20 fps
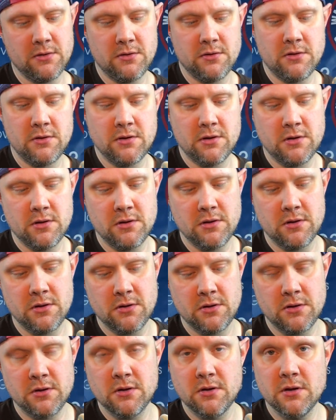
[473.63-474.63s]

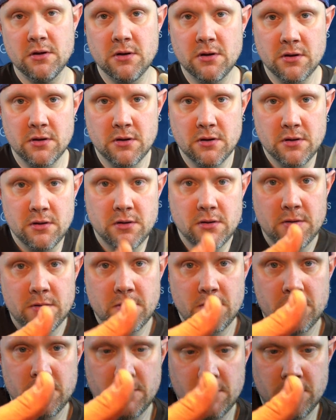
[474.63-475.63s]

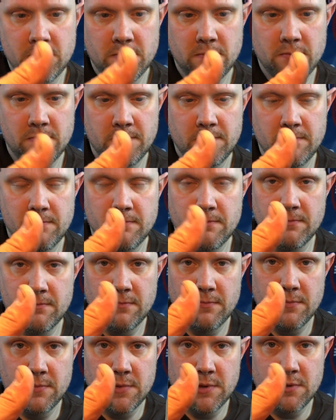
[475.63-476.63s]

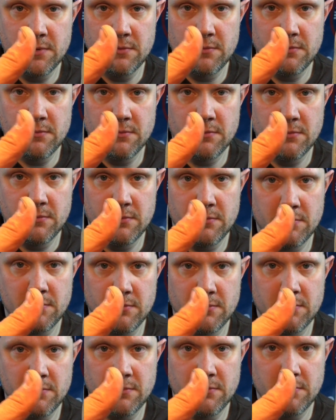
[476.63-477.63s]

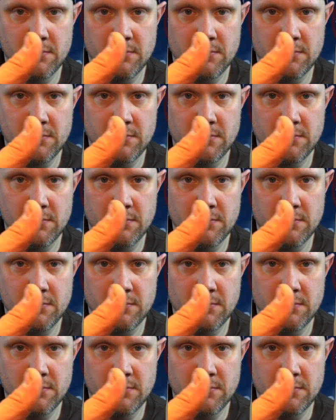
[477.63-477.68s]
[no speech]